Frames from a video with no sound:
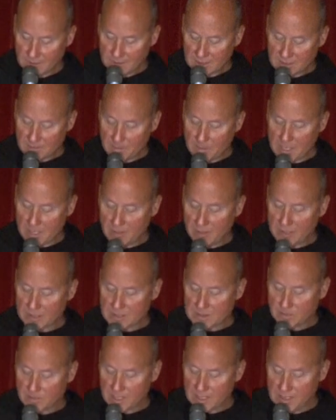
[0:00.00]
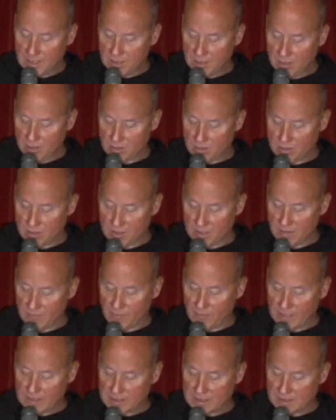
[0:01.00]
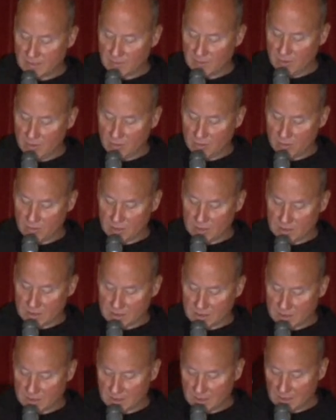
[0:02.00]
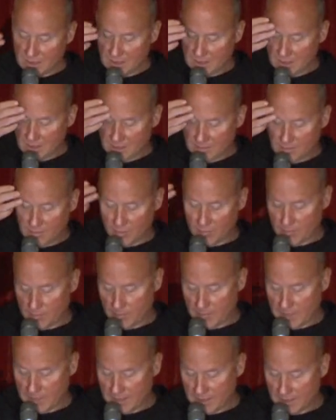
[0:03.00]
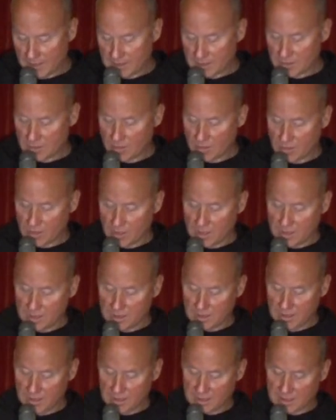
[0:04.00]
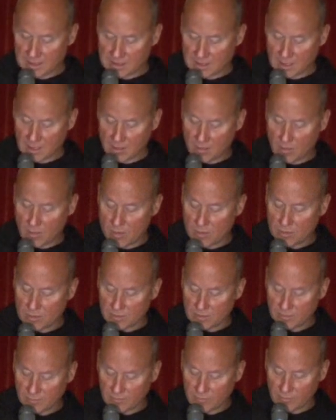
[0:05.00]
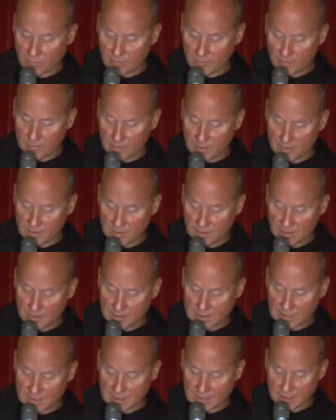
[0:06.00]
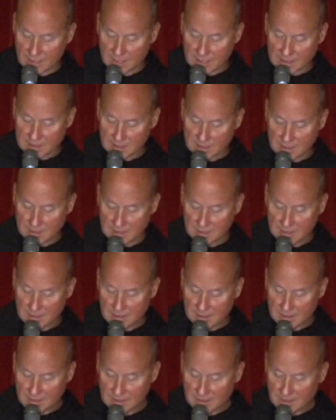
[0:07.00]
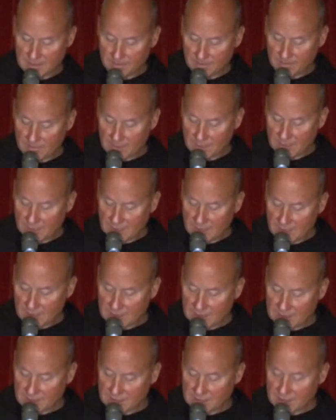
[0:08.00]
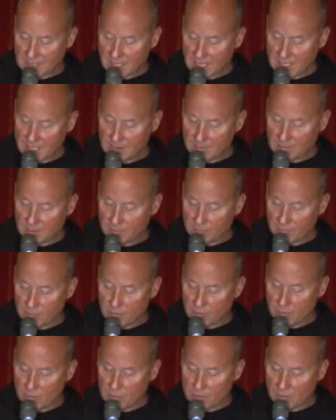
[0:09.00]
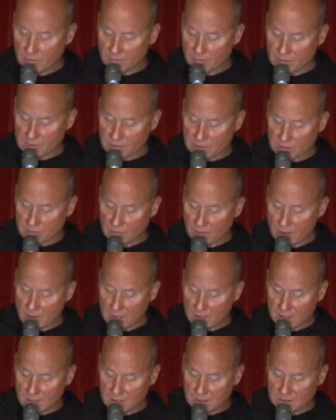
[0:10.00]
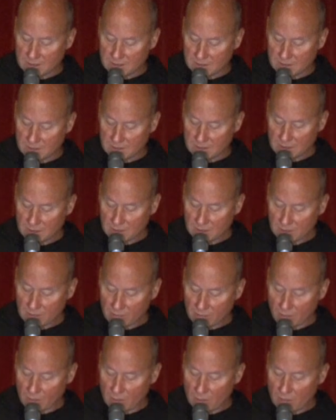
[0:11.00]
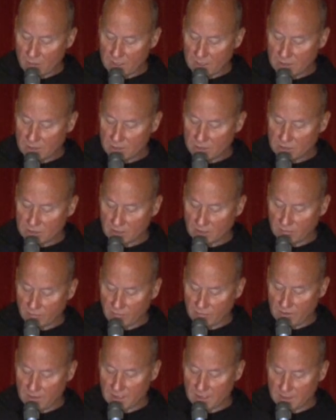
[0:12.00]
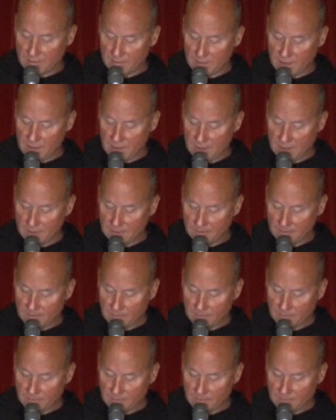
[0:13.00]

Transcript: To better explain the, the effects of the Eucharist, Pope Benedict is going on. He says, I quote from St. Augustine. He says, I am the food of the strong. Grow and you shall feed on me.